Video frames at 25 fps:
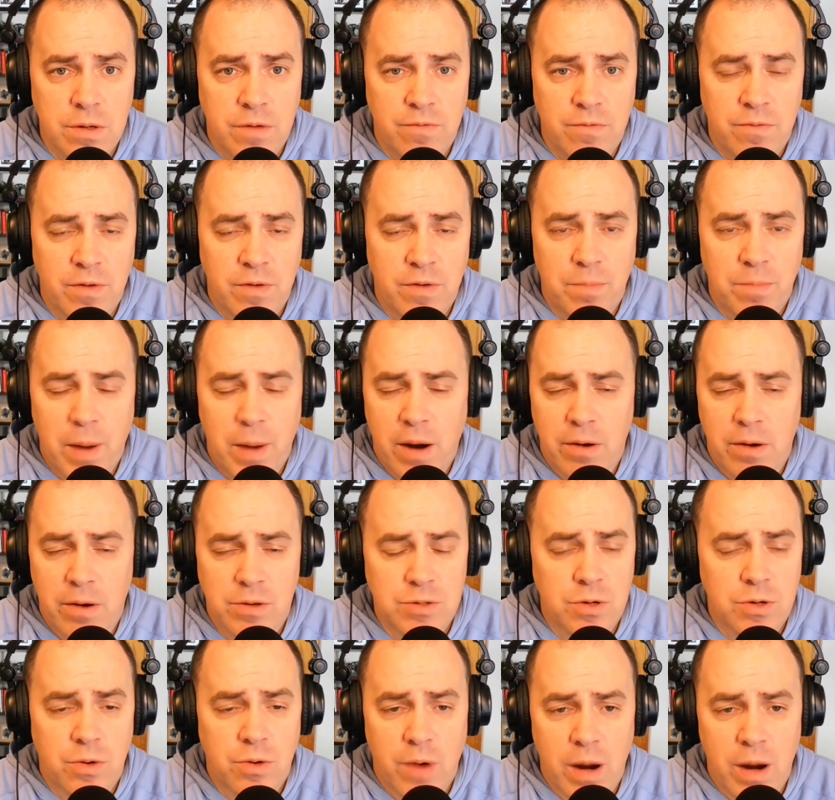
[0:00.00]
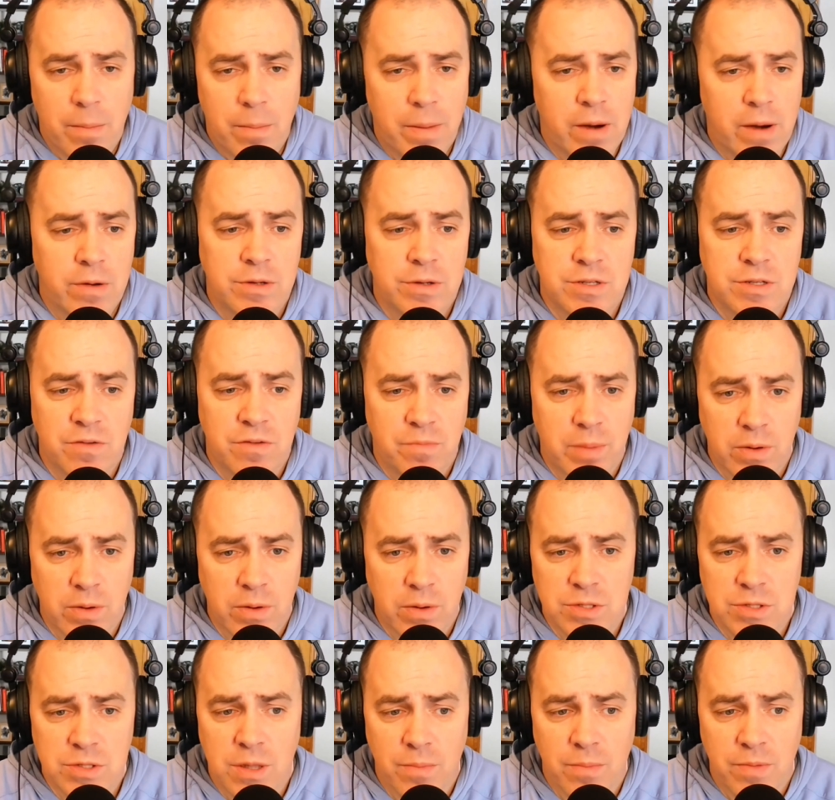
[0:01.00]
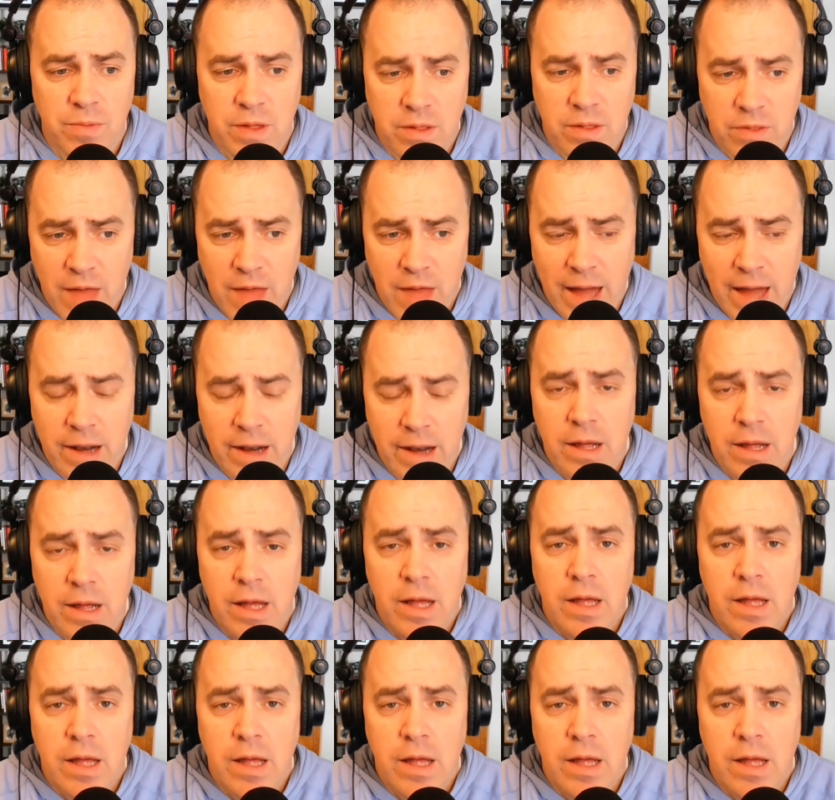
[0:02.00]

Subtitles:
If parents or grandparents have built something that